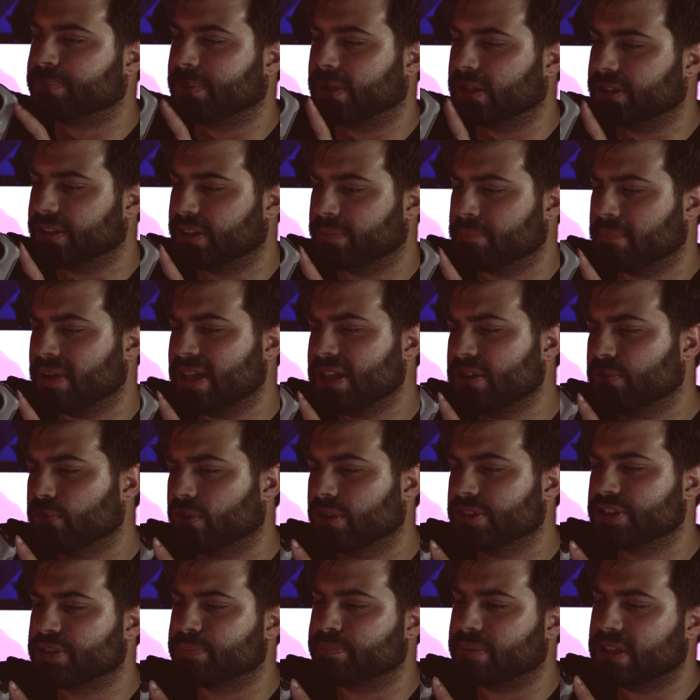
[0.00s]
but main
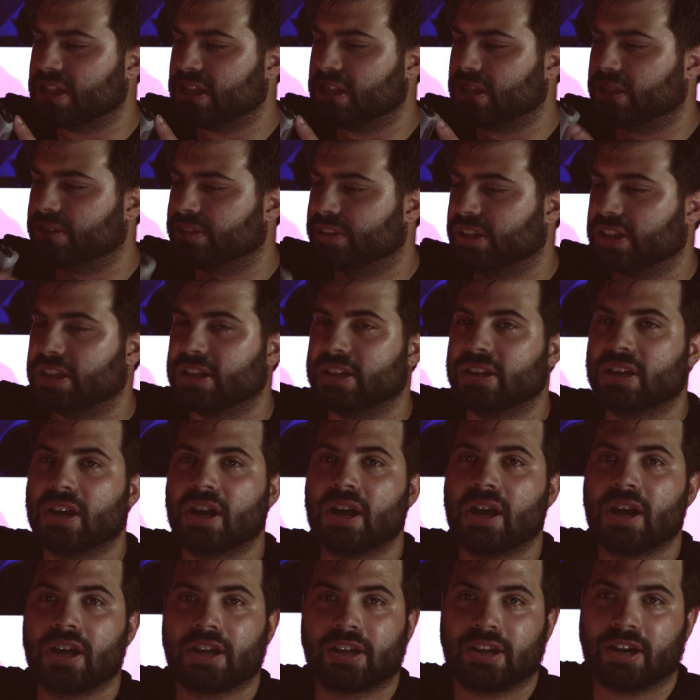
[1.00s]
ones being the
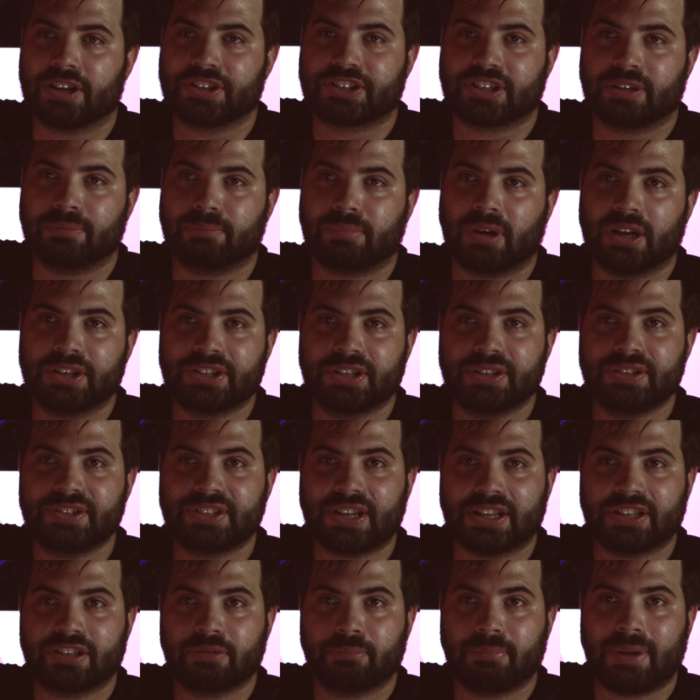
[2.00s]
custom
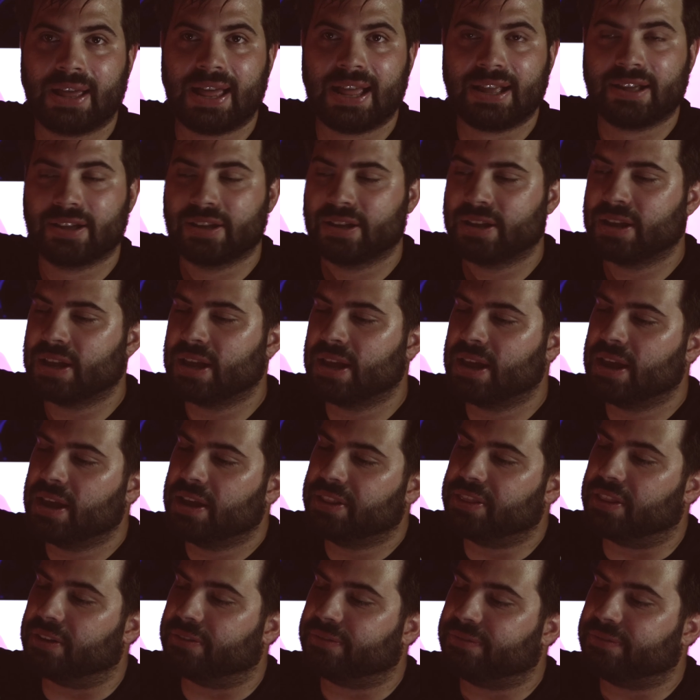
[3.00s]
buttons at the back, the